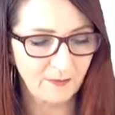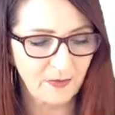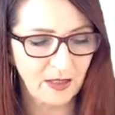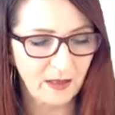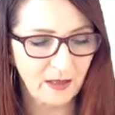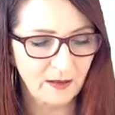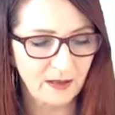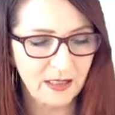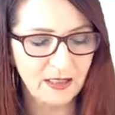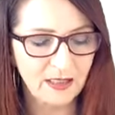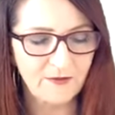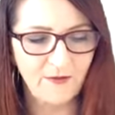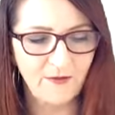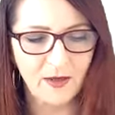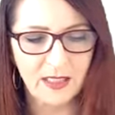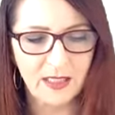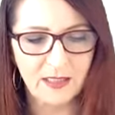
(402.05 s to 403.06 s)
these
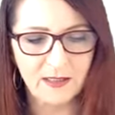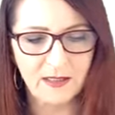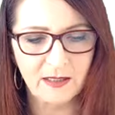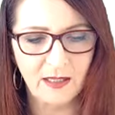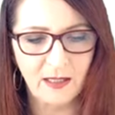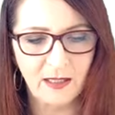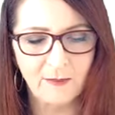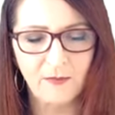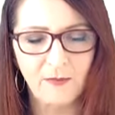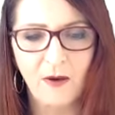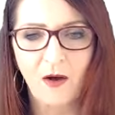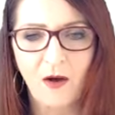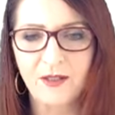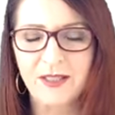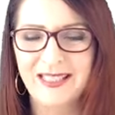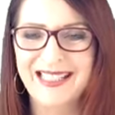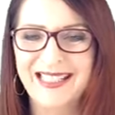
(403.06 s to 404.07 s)
findings
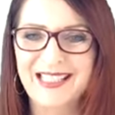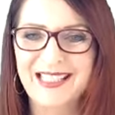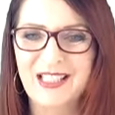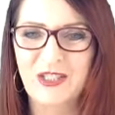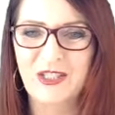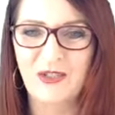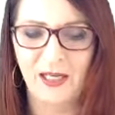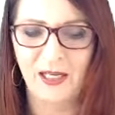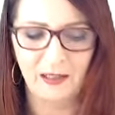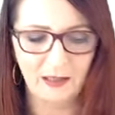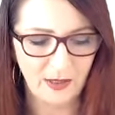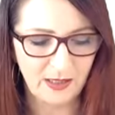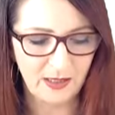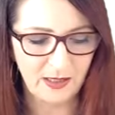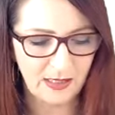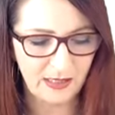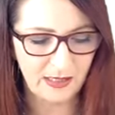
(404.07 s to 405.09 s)
in Australia,
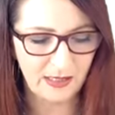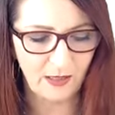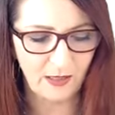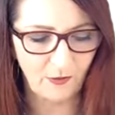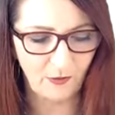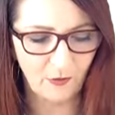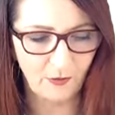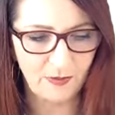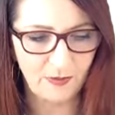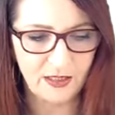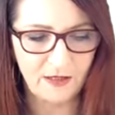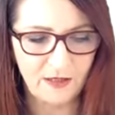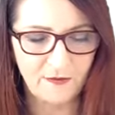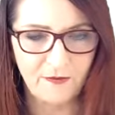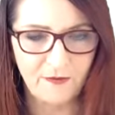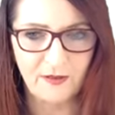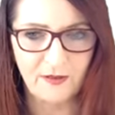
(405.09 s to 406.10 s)
because things are a little bit
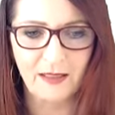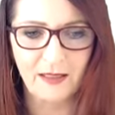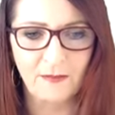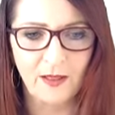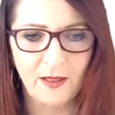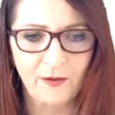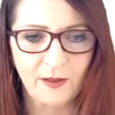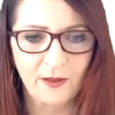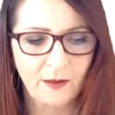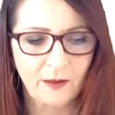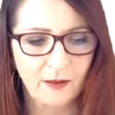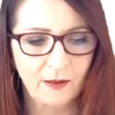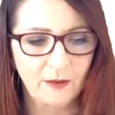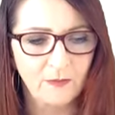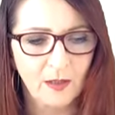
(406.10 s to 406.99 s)
different in America.